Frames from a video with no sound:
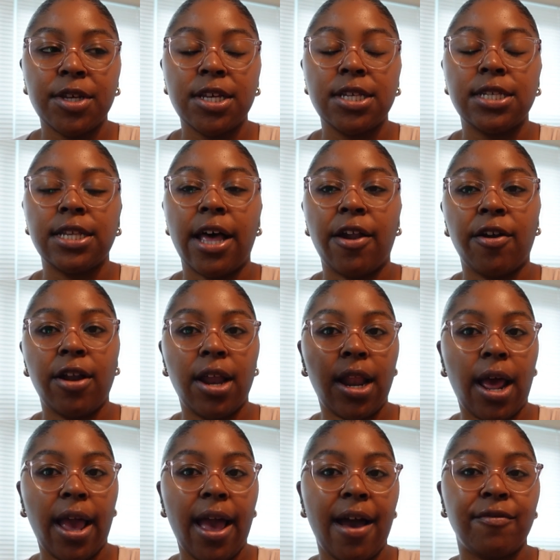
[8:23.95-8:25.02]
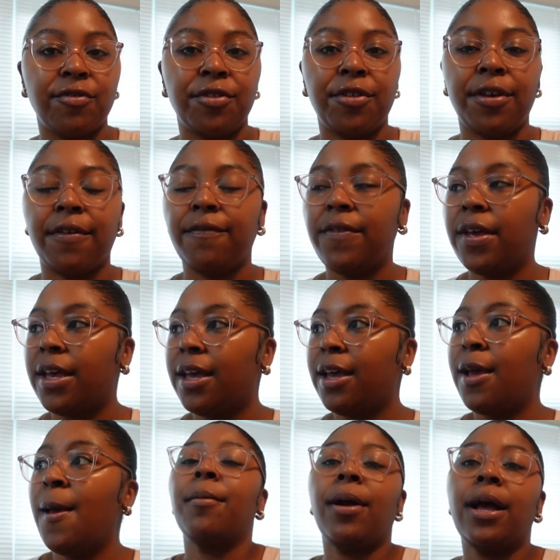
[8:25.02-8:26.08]
Saturday night after the
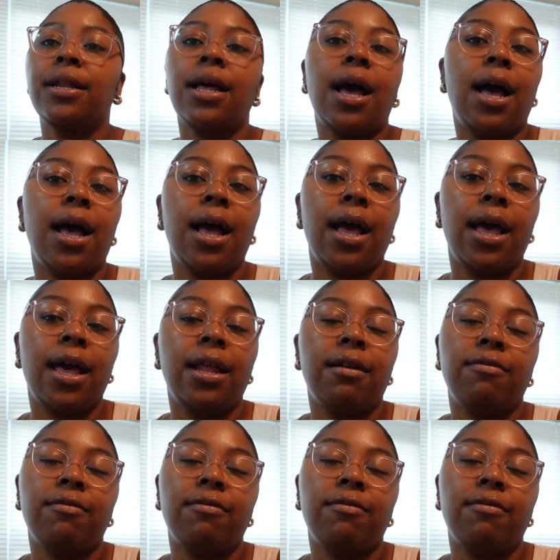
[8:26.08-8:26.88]
event, camera had died.